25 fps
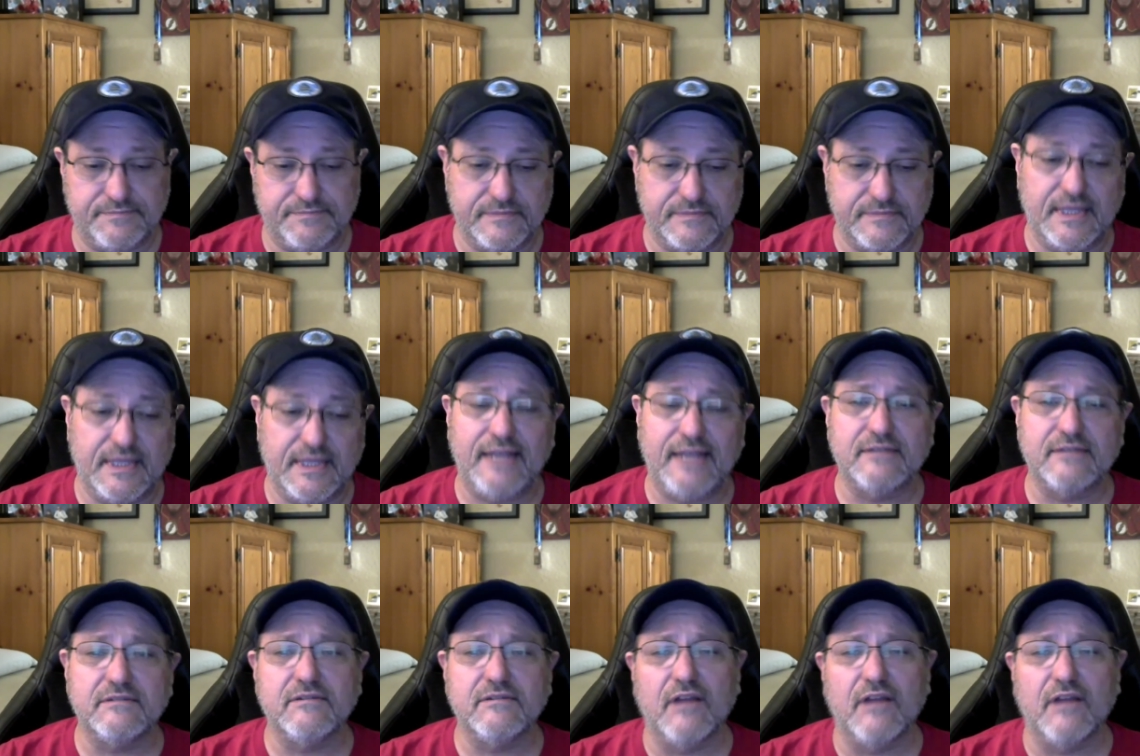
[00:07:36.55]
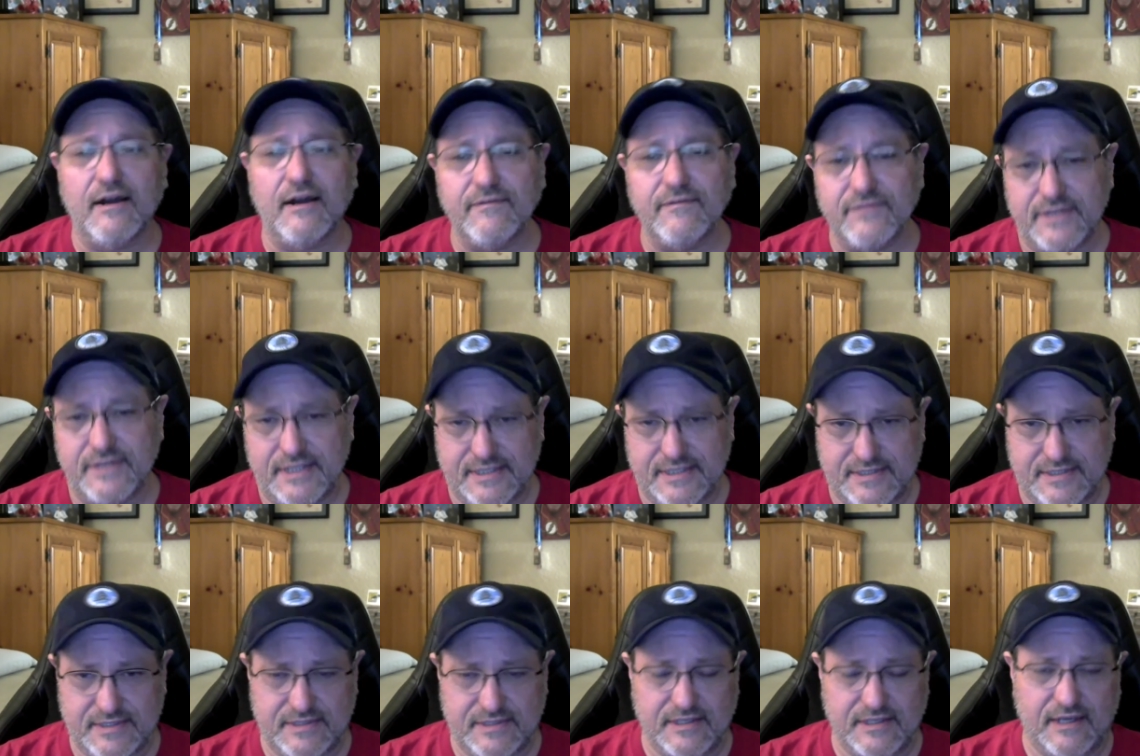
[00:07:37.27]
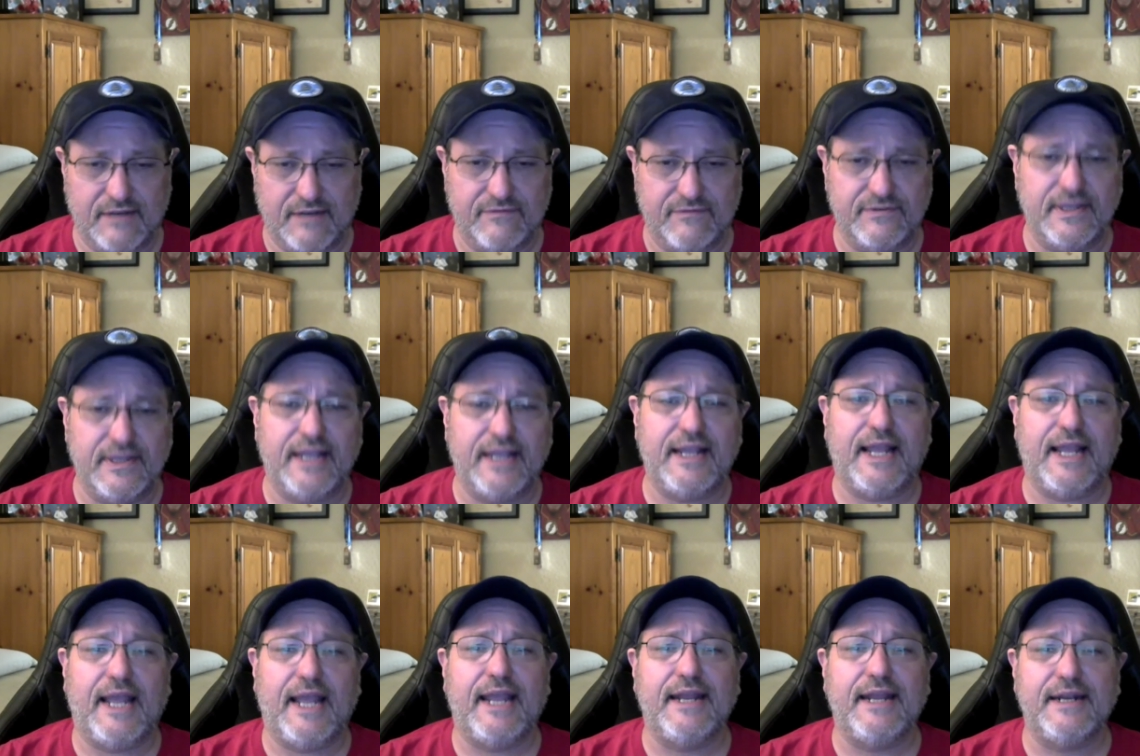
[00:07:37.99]
They loved this stuff.
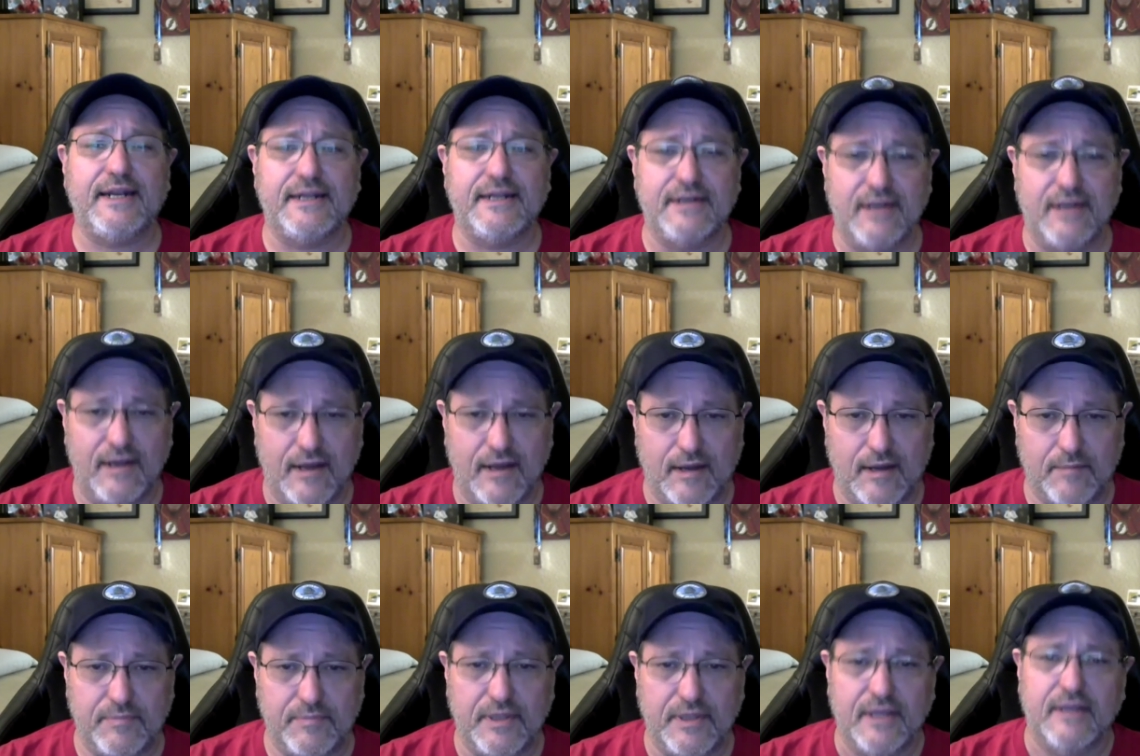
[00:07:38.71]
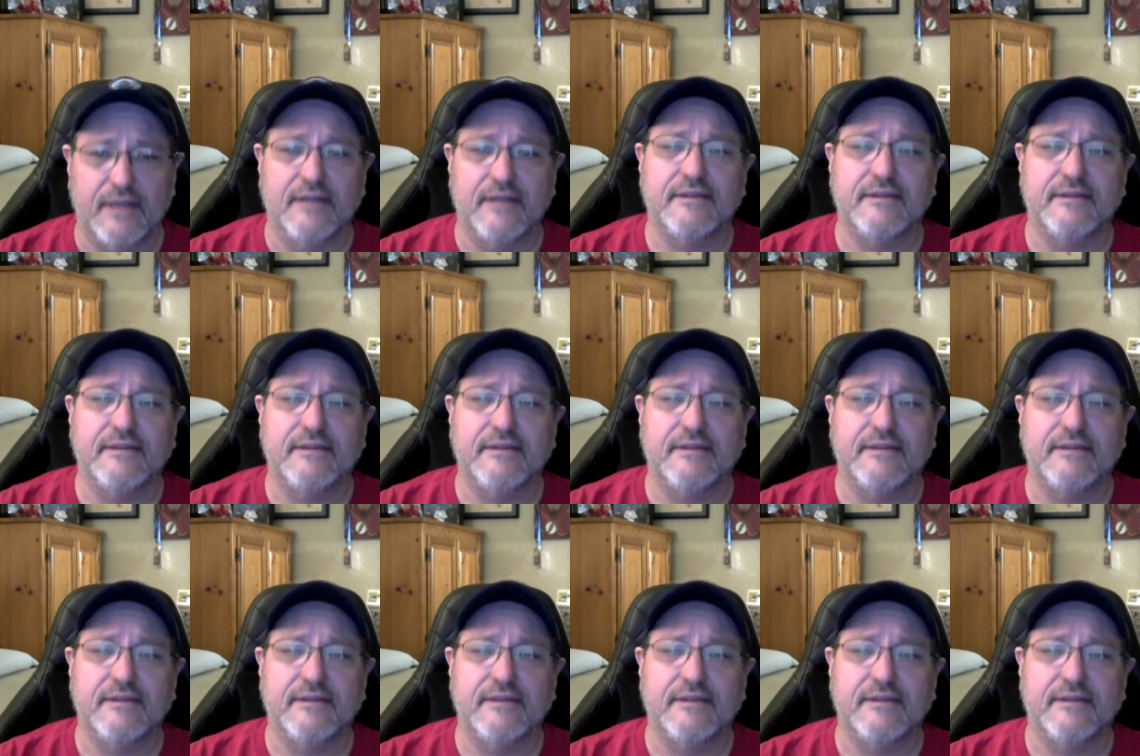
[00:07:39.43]
They ate it up.